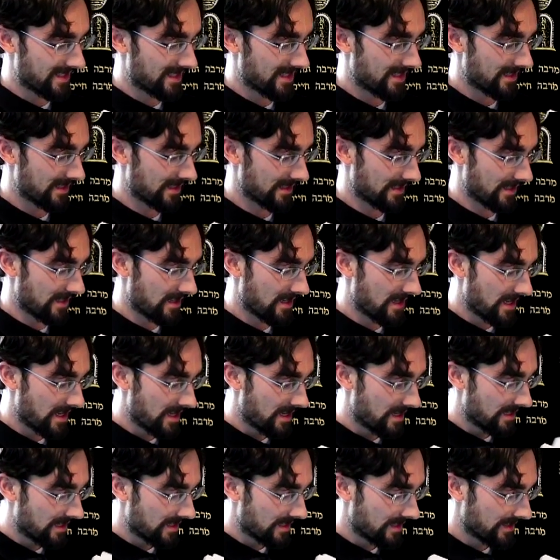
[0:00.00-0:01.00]
this is,
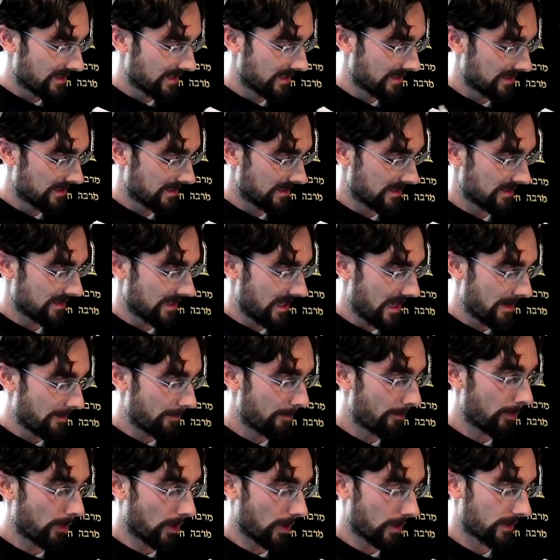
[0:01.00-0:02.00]
this is a
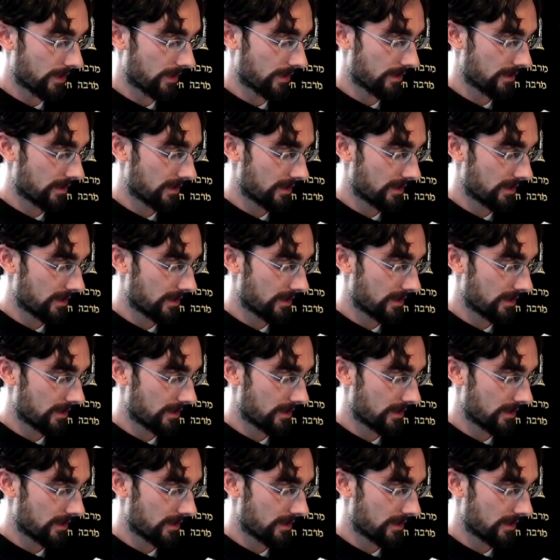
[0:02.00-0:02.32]
book.